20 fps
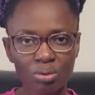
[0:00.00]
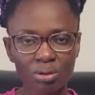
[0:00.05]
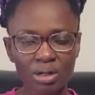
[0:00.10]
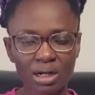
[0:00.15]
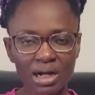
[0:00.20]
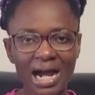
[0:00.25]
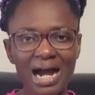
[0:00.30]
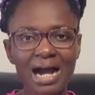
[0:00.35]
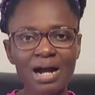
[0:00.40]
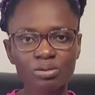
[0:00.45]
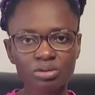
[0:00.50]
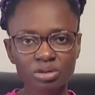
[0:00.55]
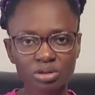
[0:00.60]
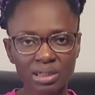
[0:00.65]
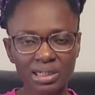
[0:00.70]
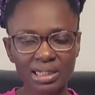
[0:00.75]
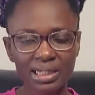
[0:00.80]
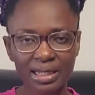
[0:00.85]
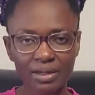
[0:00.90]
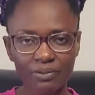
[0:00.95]
how to
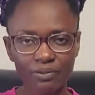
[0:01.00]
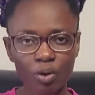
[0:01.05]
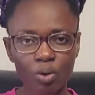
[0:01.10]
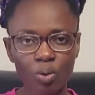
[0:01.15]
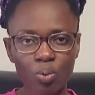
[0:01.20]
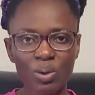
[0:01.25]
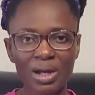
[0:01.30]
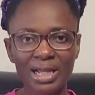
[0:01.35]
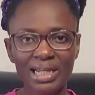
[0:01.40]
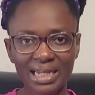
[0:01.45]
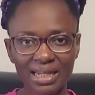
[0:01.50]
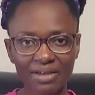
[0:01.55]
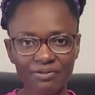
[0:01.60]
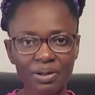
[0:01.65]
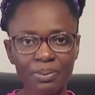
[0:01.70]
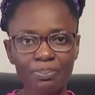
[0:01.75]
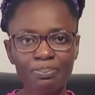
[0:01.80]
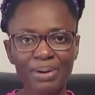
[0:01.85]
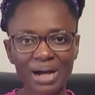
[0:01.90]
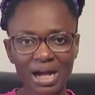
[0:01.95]
live or were
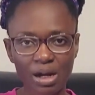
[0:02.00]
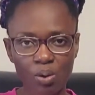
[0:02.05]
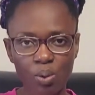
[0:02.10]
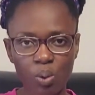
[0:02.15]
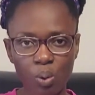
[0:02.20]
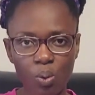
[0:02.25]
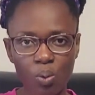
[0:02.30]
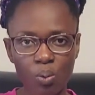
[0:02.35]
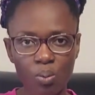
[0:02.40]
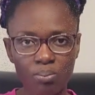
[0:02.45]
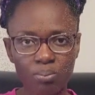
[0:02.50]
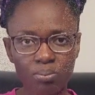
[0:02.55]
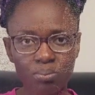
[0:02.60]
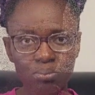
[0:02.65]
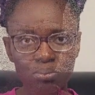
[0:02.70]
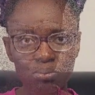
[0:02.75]
living back home.